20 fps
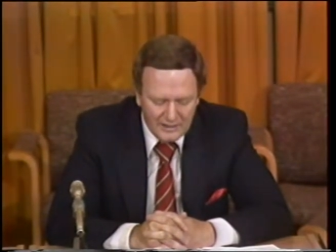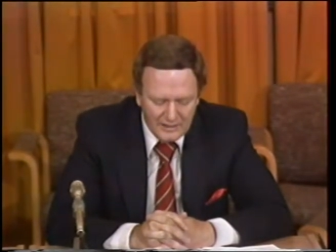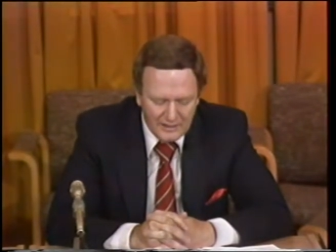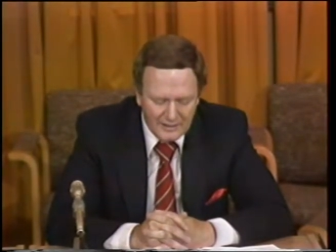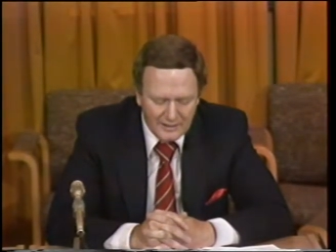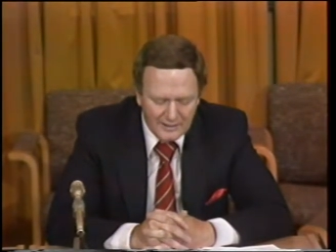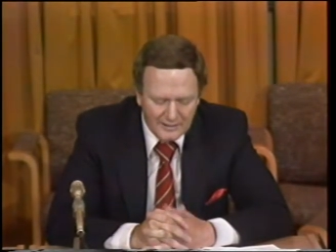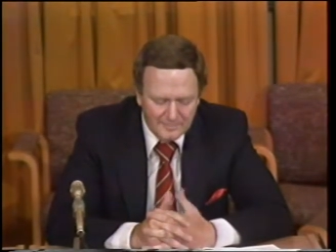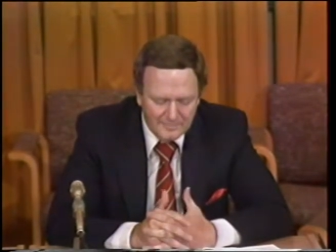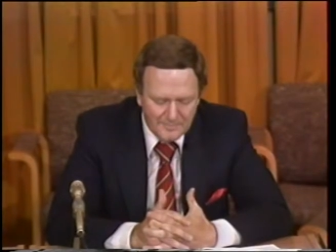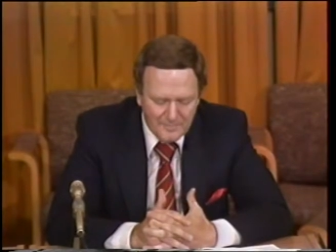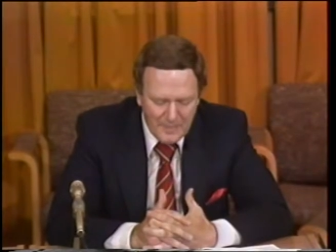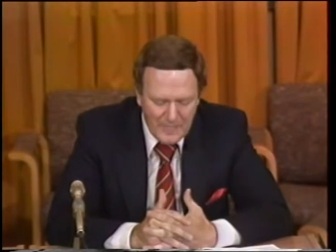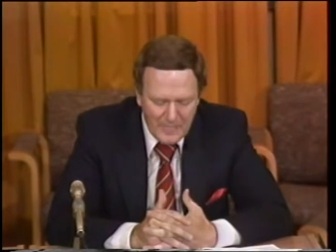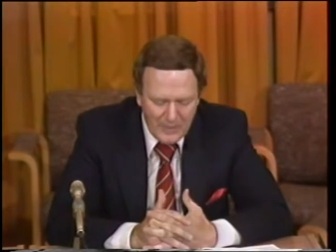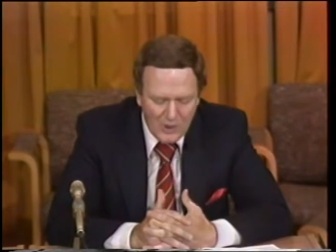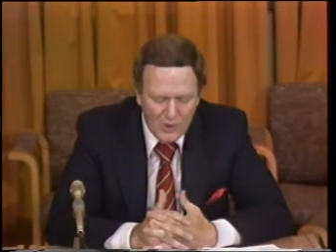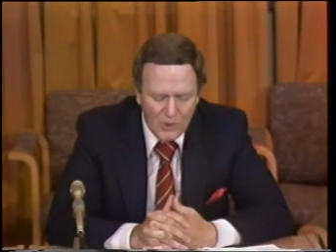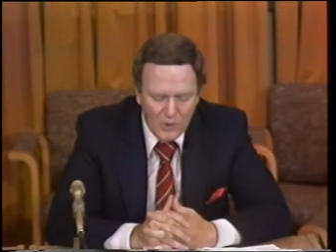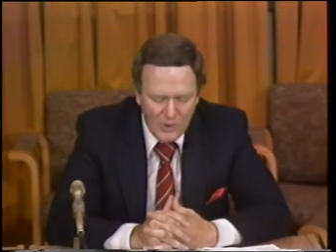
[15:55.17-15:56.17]
Um,
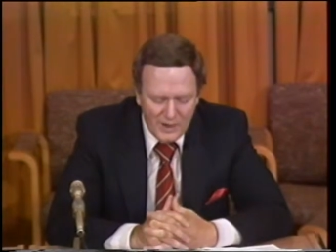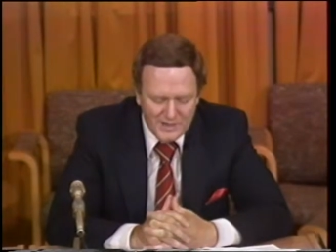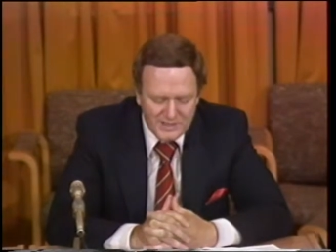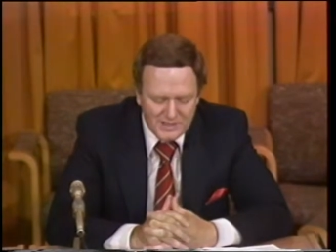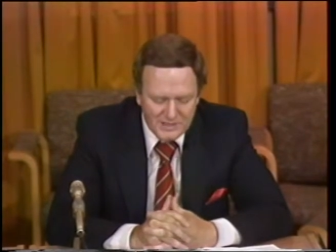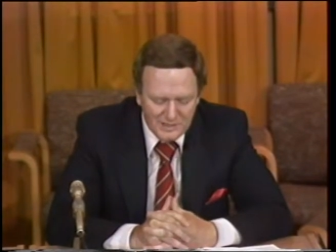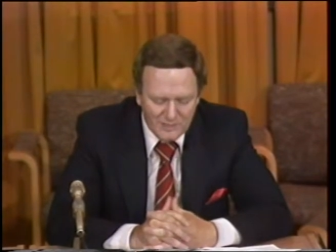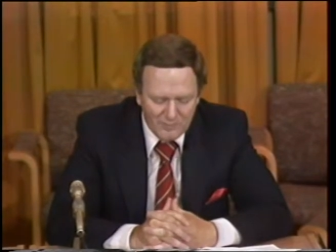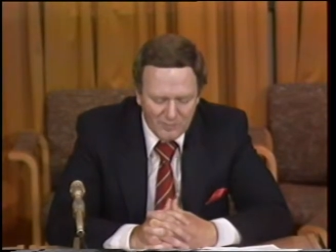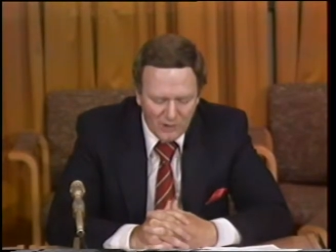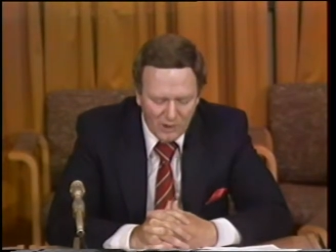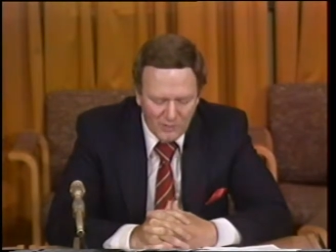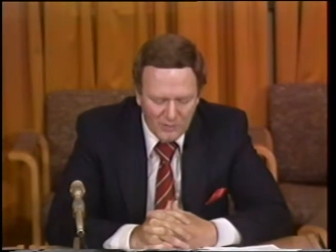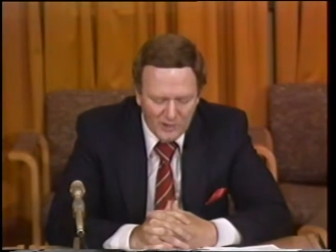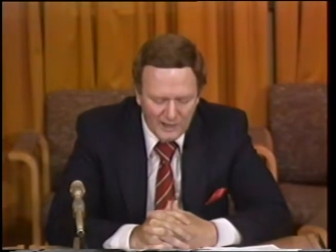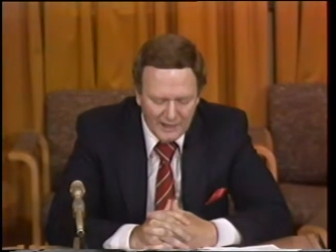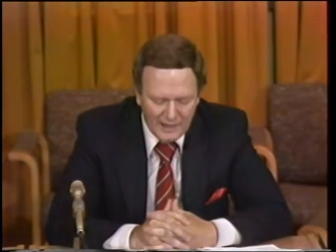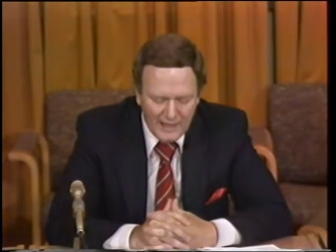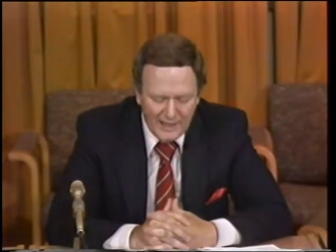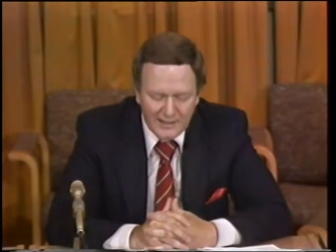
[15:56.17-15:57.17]
who is an
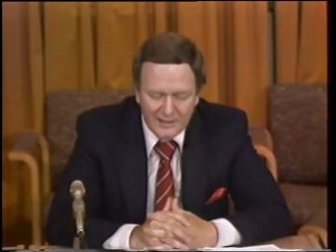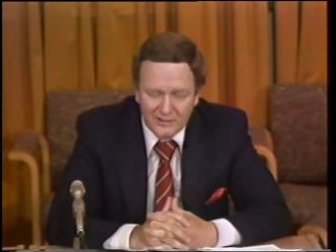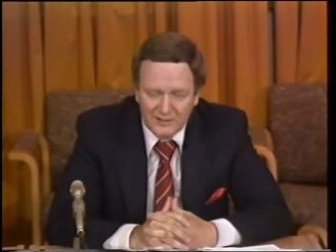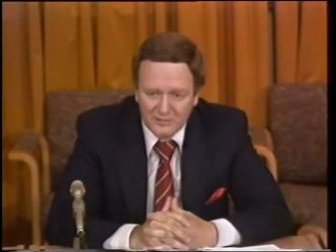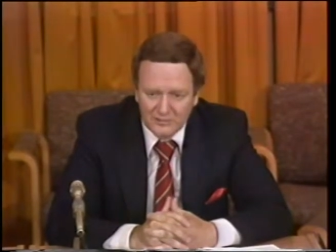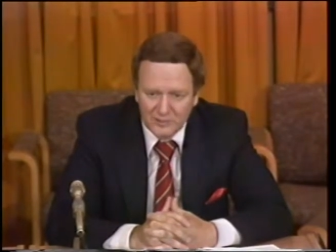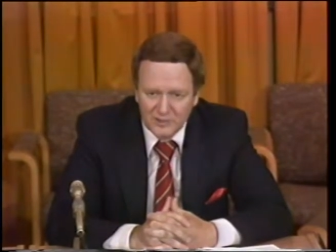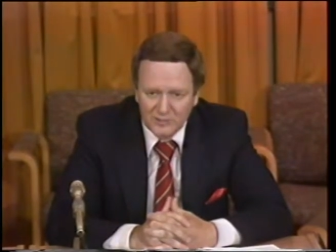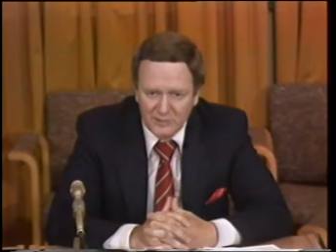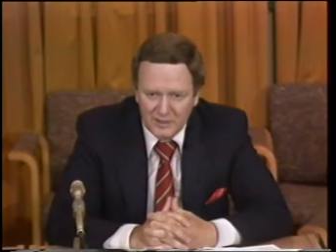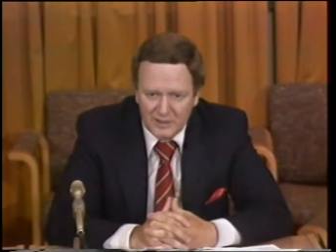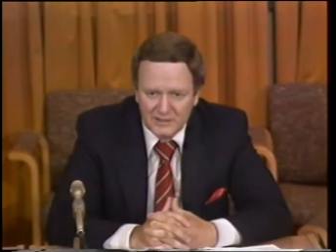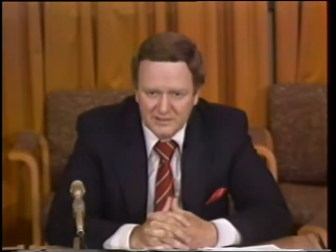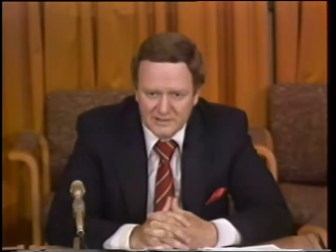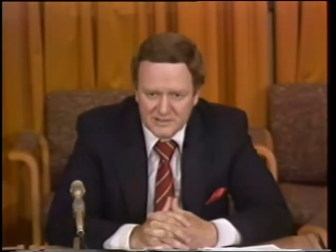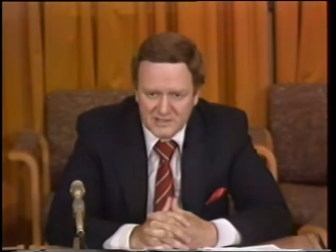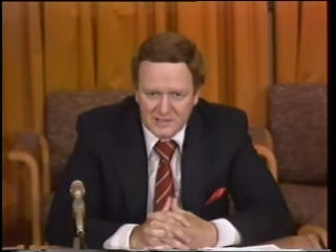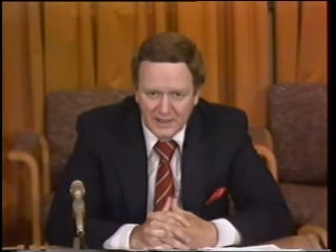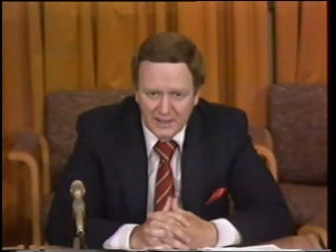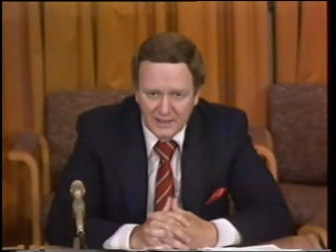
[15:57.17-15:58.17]
appropriate adult will be
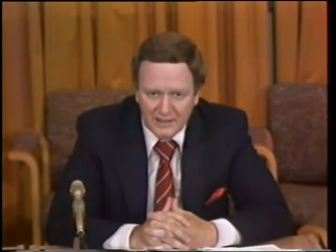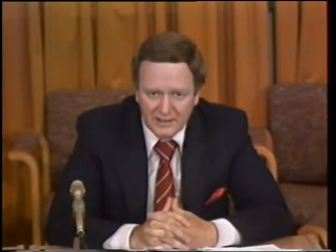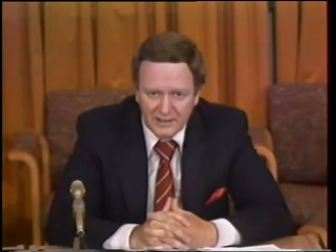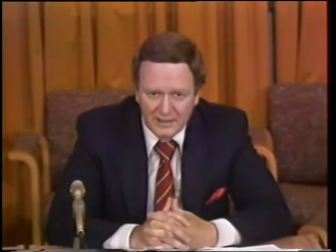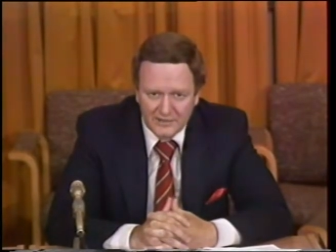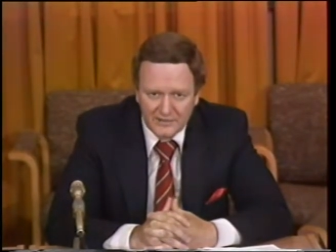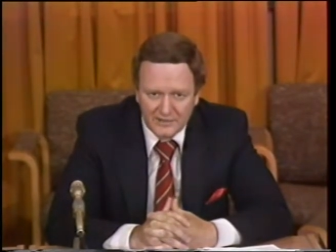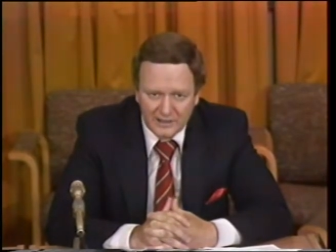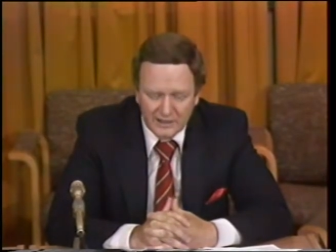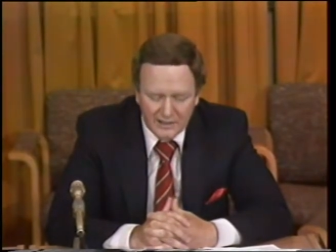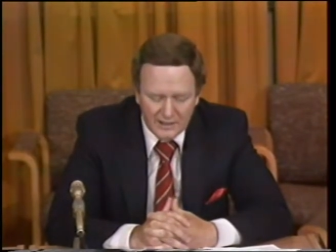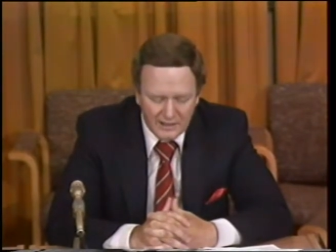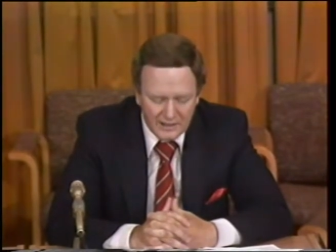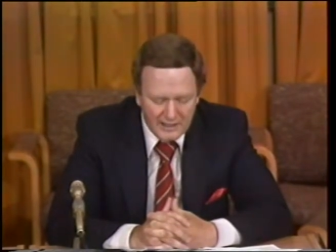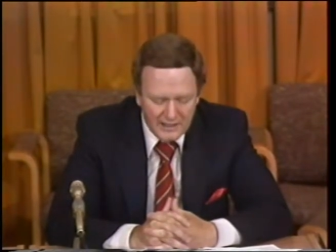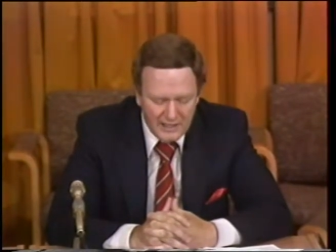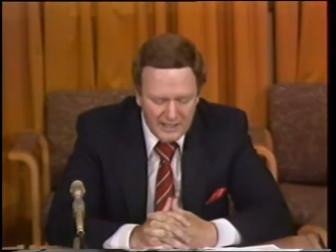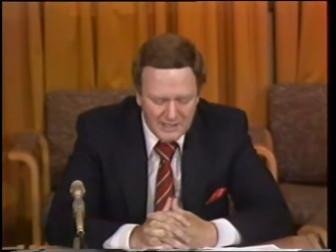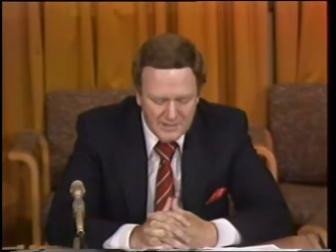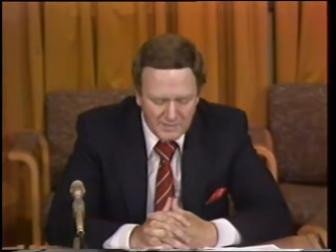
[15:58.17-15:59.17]
decided, I think, on a
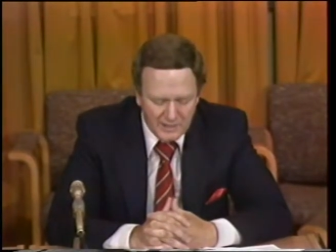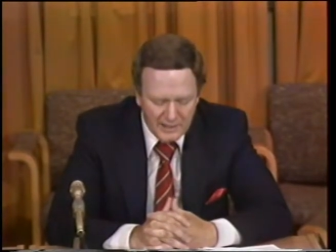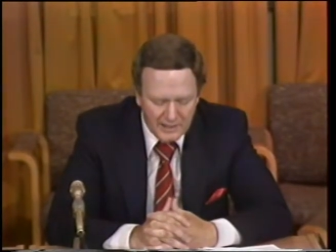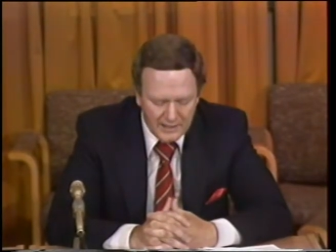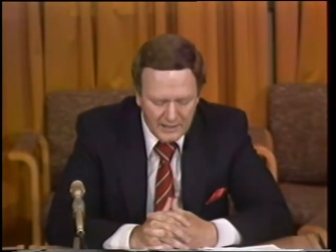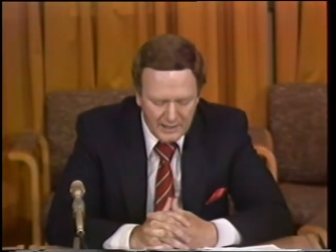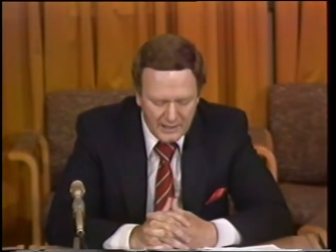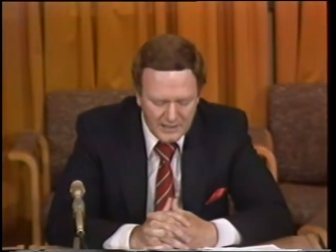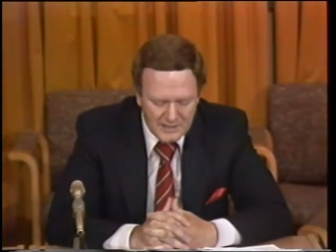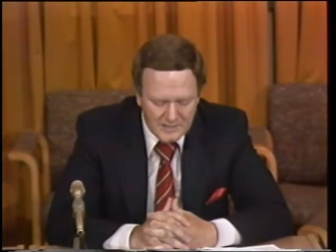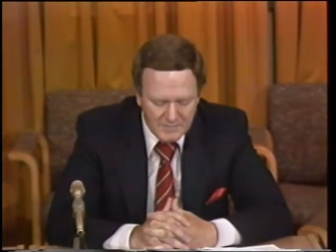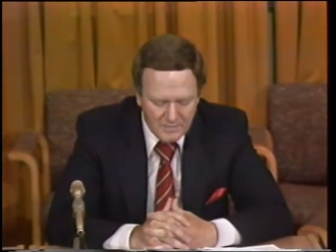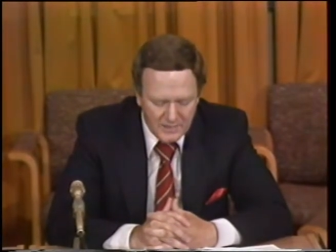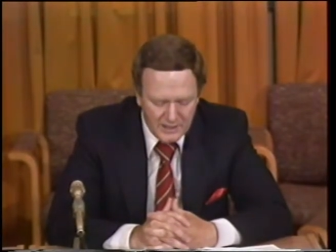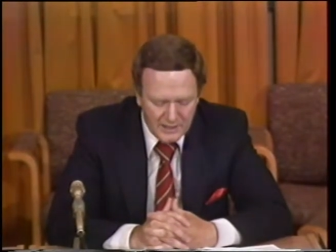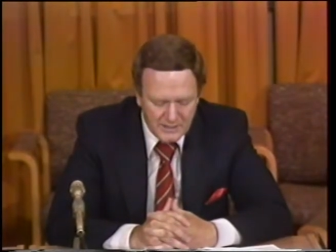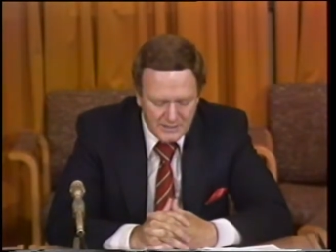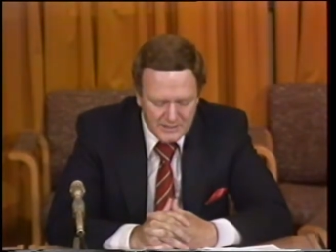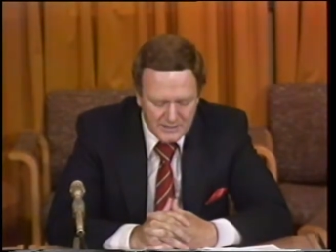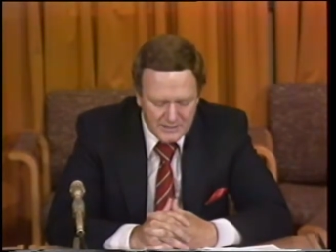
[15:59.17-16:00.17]
case-by-case
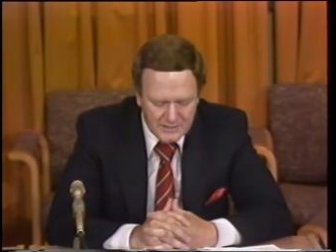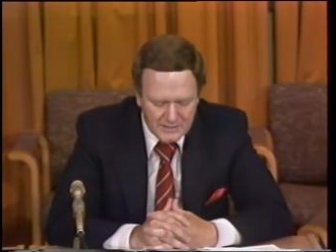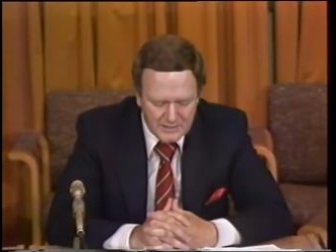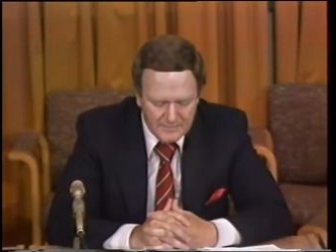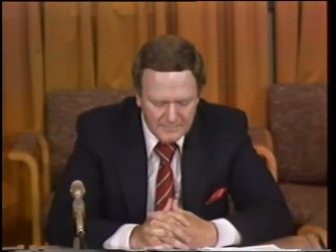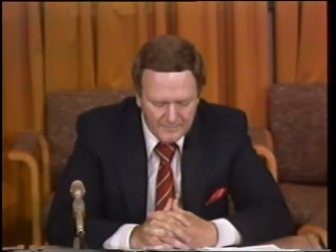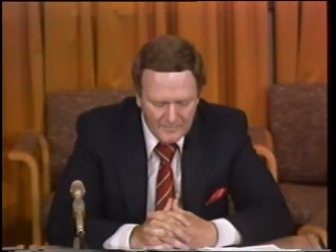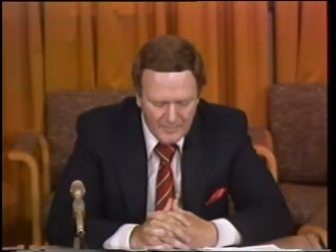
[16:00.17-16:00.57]
basis.